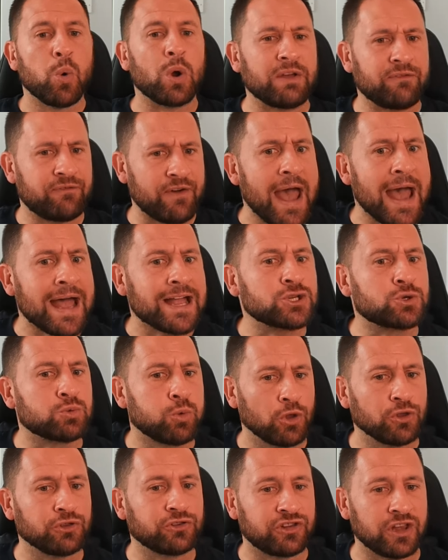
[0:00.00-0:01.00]
well, if Ange
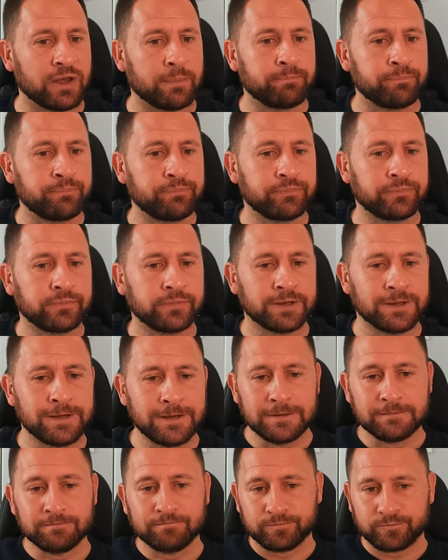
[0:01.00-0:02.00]
wants him.
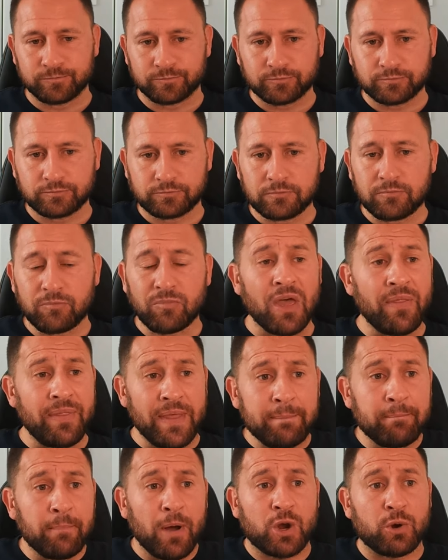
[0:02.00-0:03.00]
And
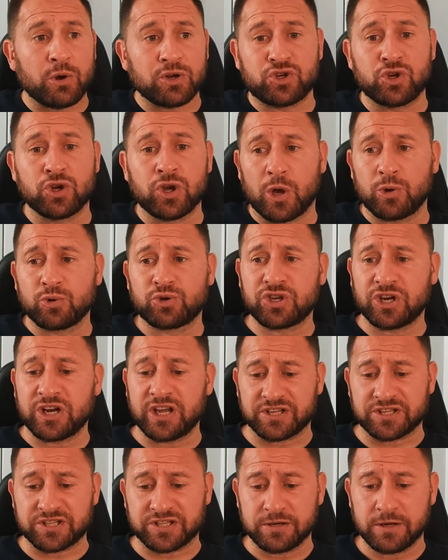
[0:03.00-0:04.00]
then my question goes to
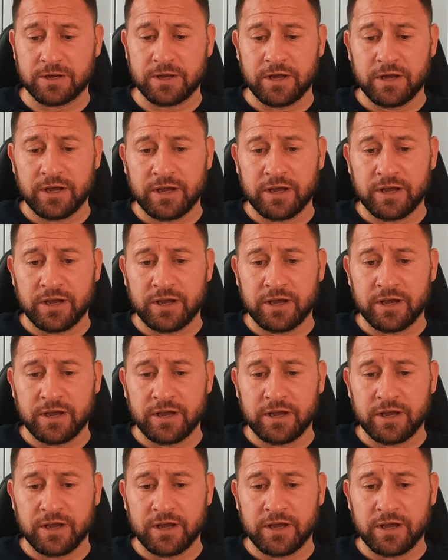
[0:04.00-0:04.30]
this.